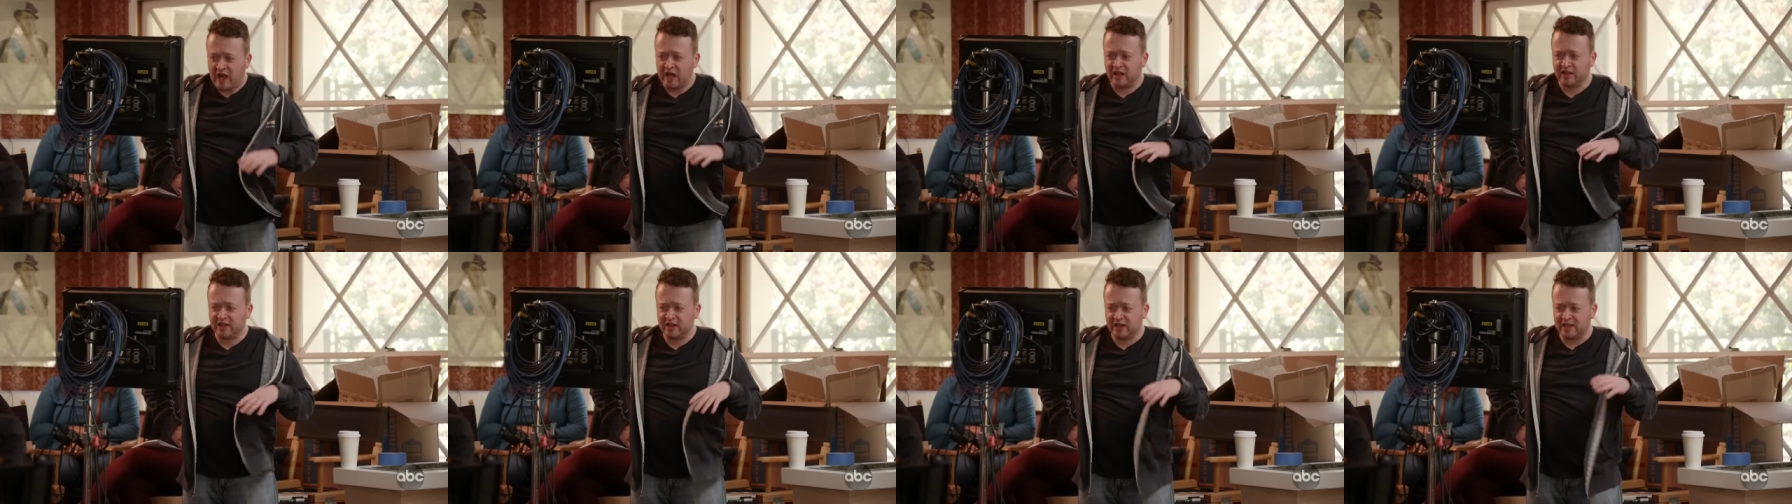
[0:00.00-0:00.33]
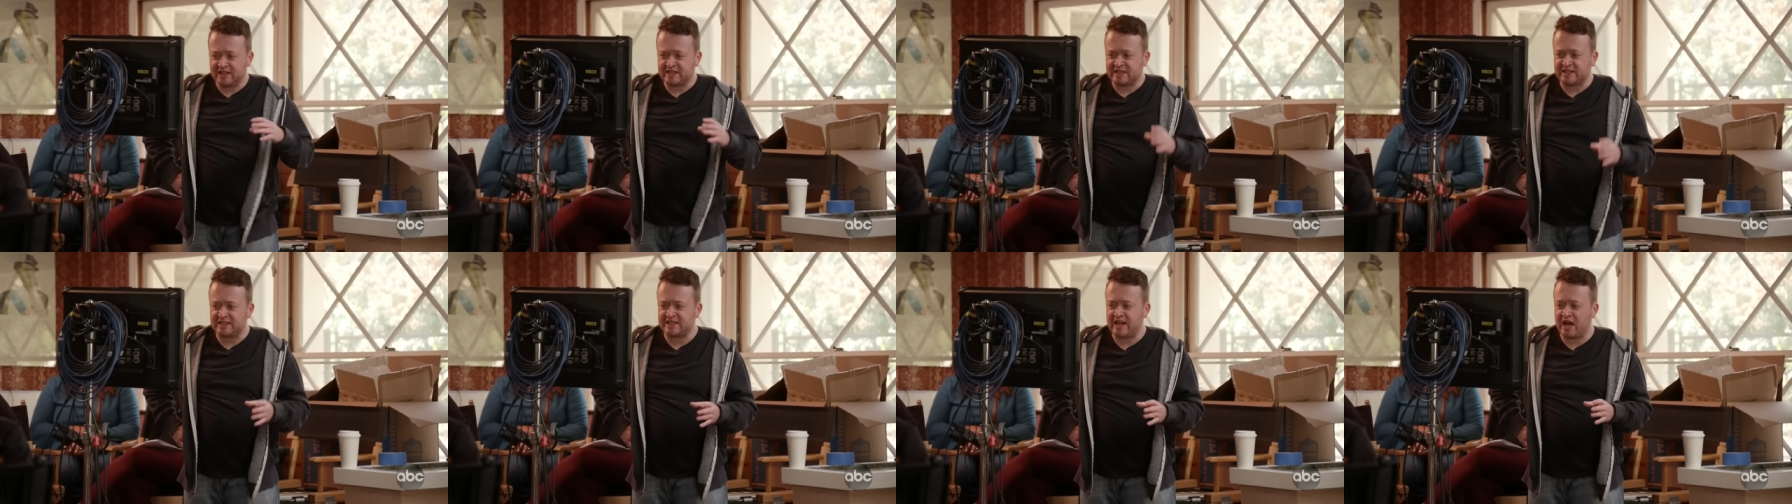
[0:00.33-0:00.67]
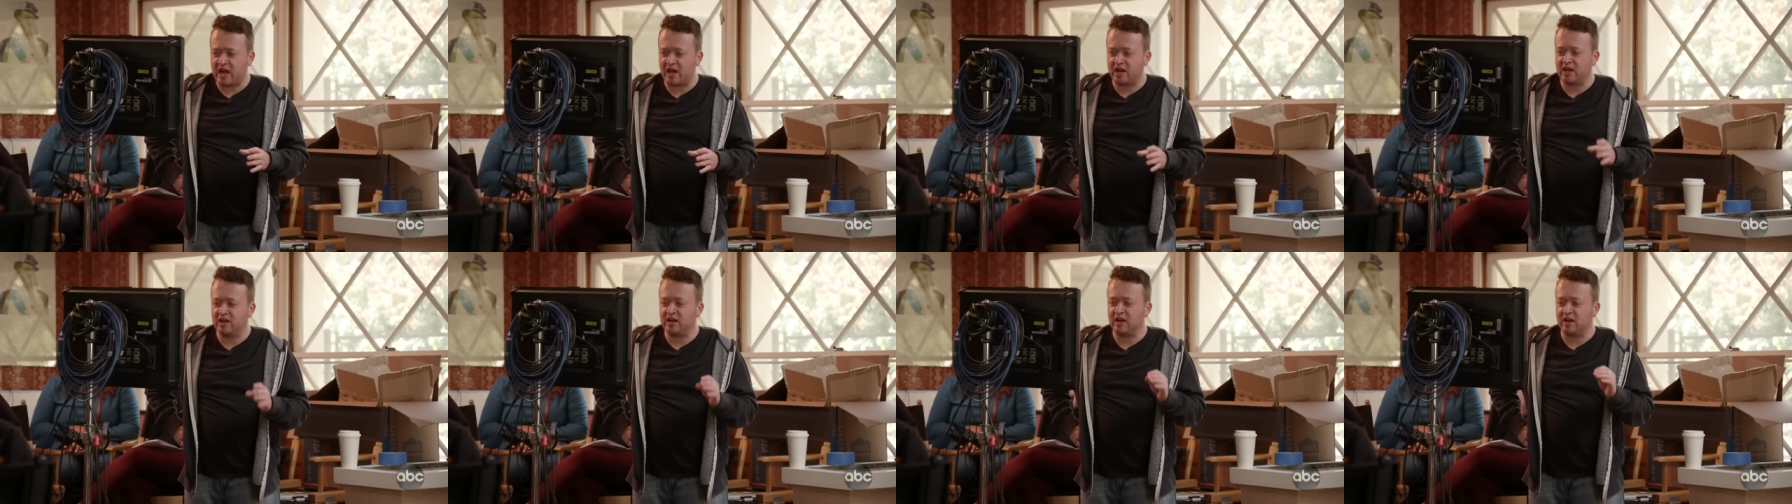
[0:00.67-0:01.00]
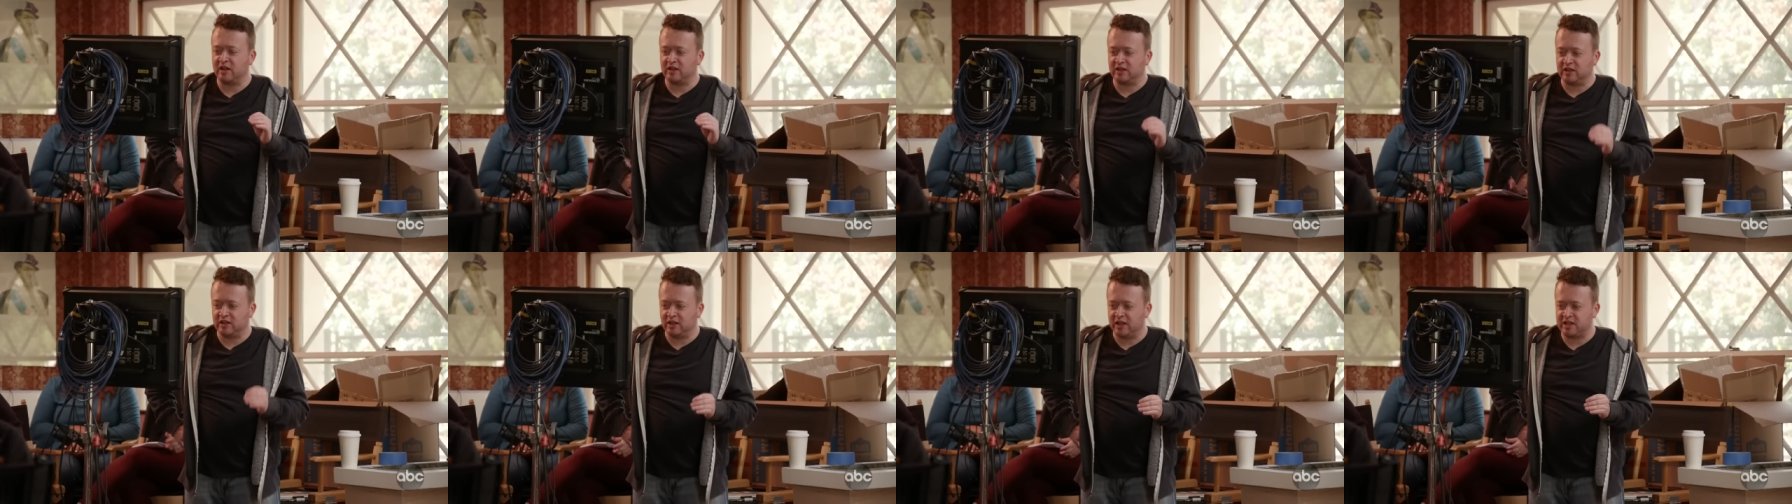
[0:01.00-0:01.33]
A little less Italian,
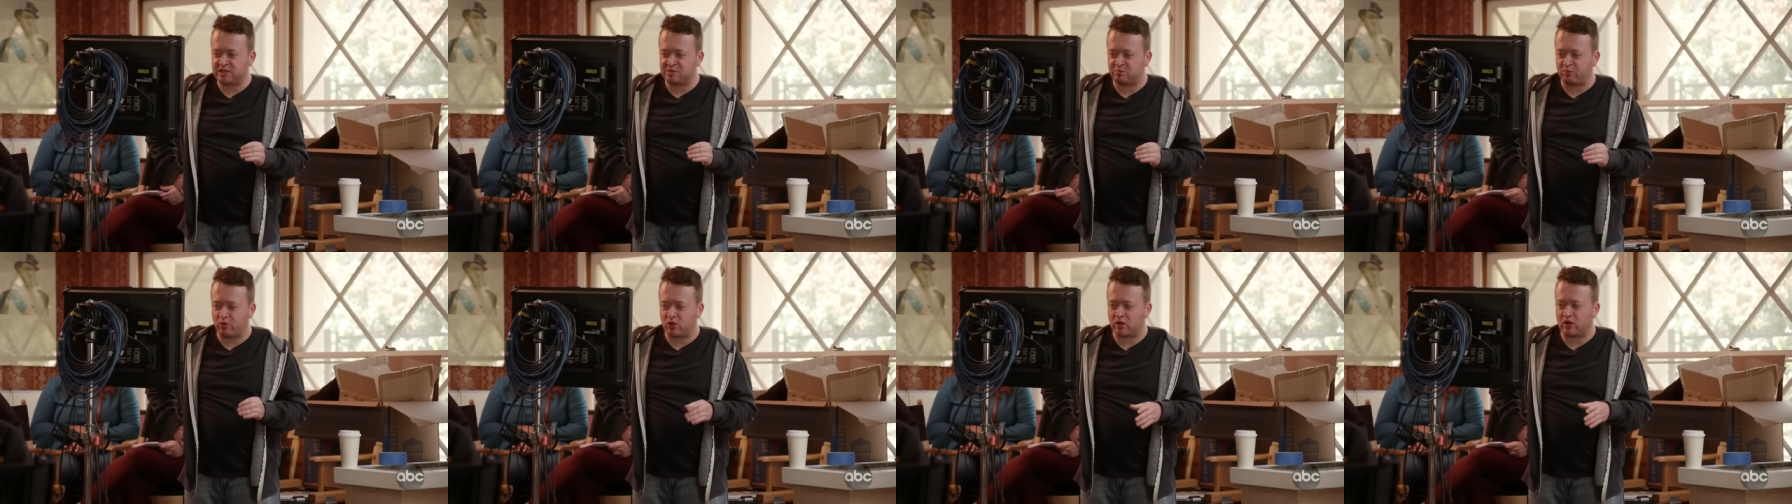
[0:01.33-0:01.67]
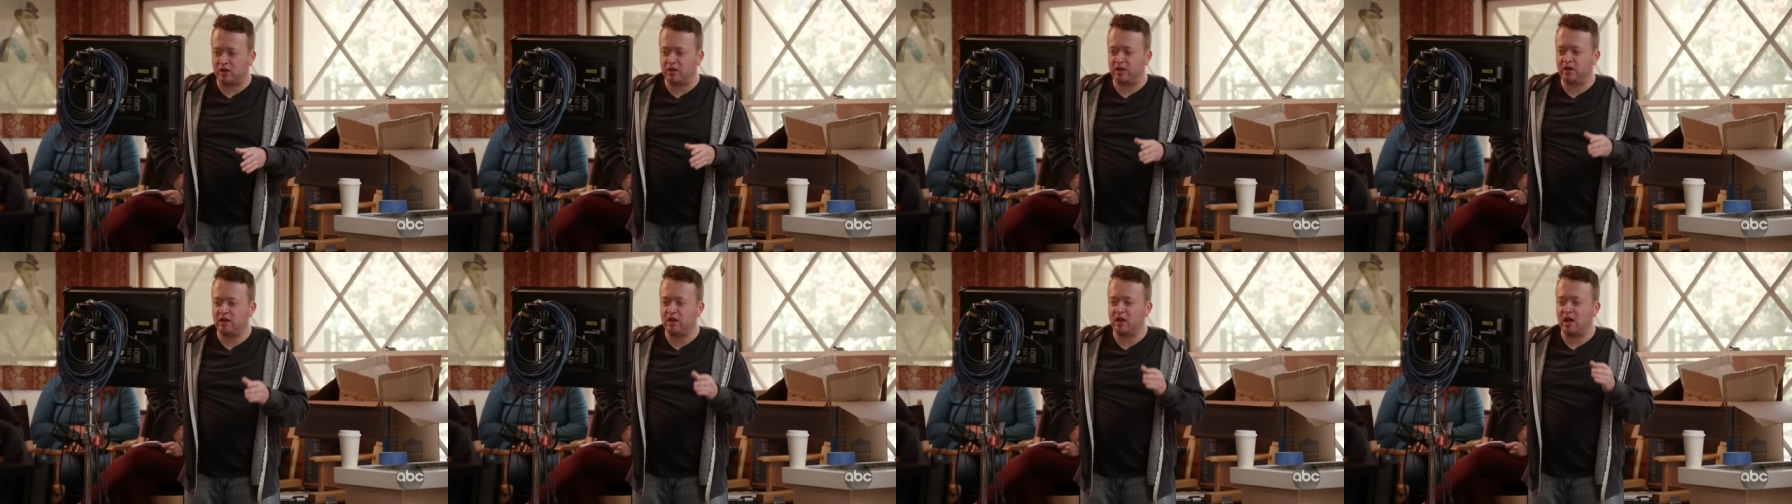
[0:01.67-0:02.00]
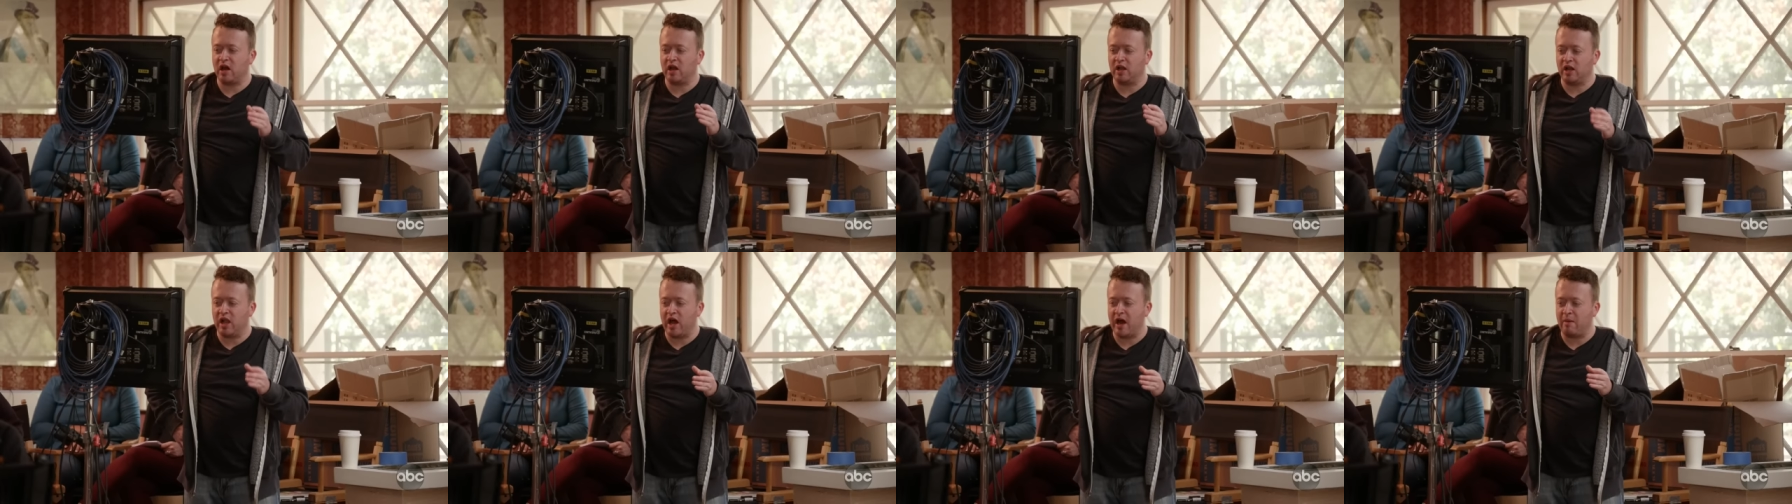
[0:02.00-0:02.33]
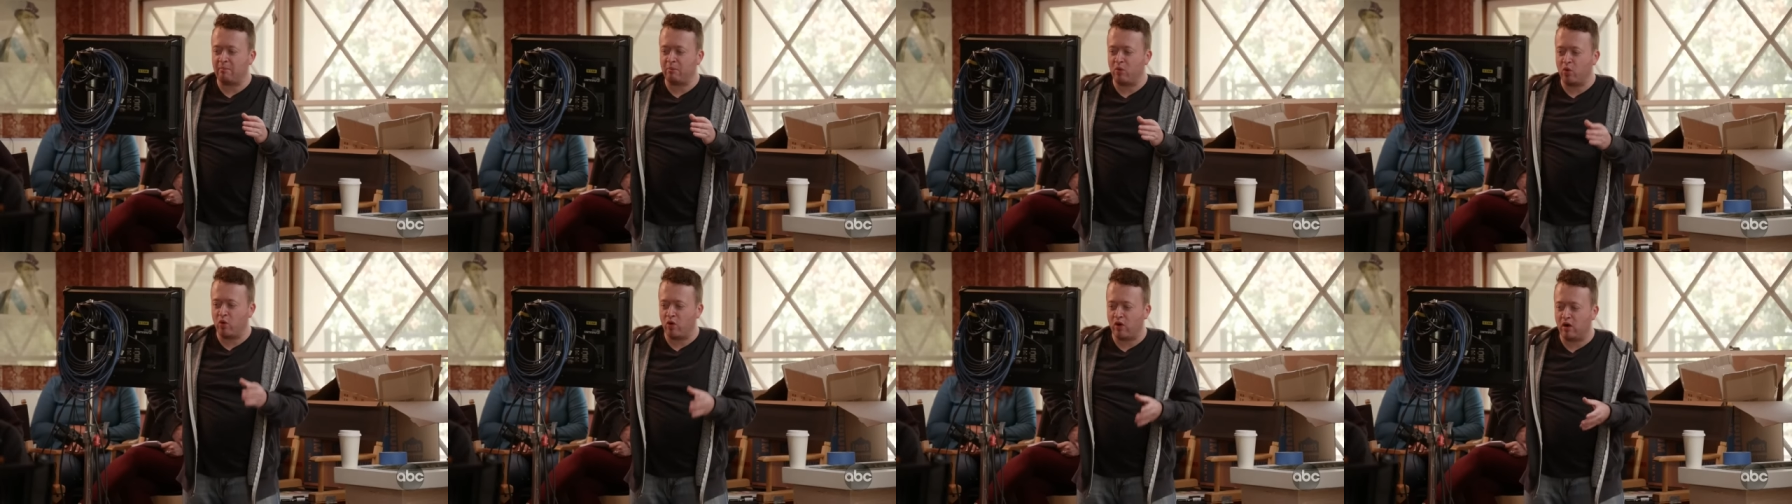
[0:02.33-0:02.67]
a little less Brooklyn, a
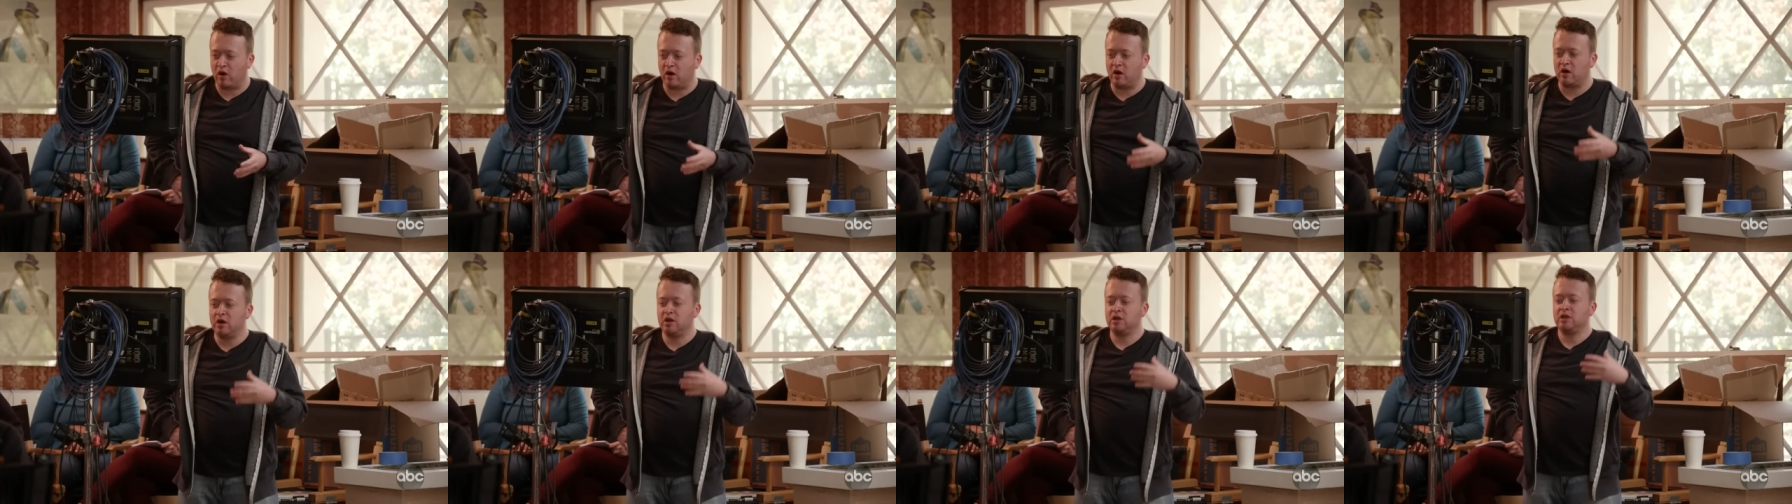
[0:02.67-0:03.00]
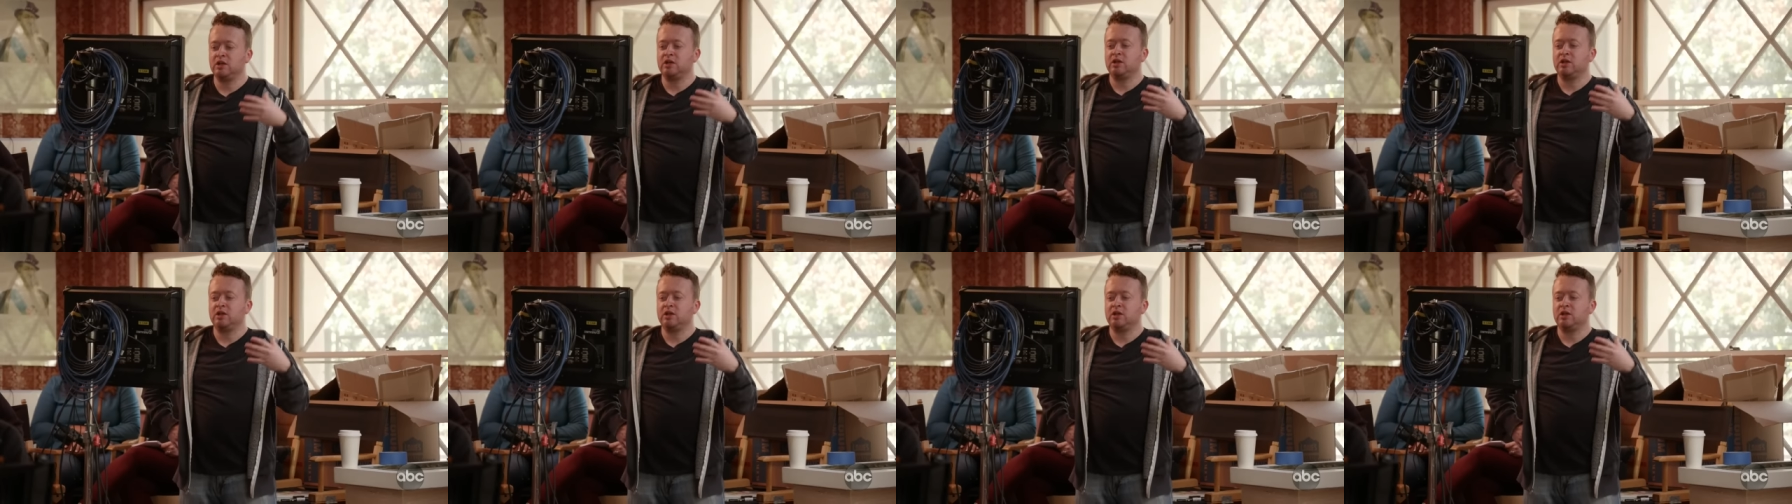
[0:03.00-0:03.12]
lot more